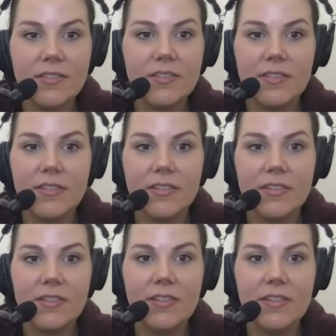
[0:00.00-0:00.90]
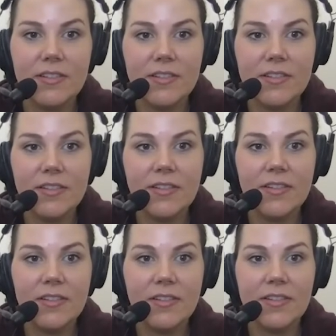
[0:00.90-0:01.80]

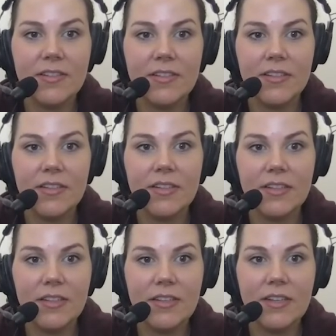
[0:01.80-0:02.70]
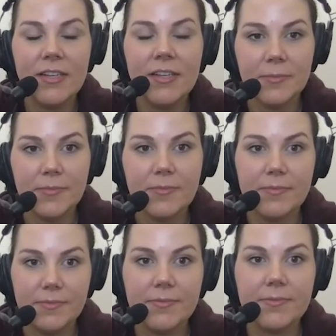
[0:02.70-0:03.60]

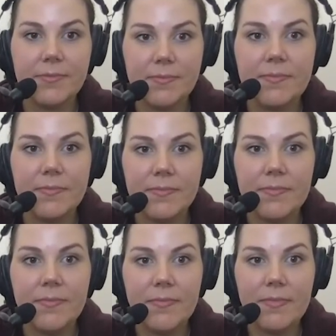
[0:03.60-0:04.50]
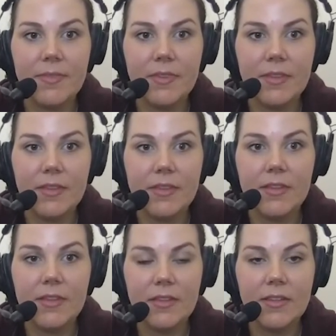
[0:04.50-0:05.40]

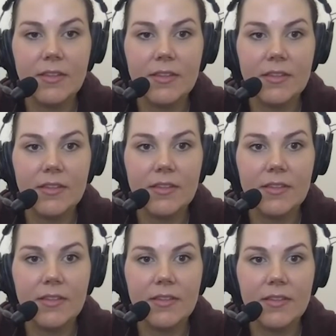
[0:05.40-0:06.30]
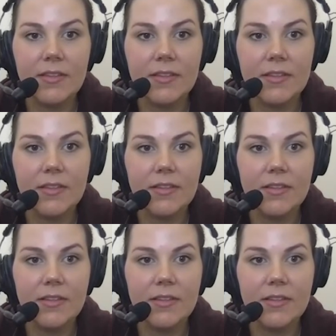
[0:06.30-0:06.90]
(not speaking)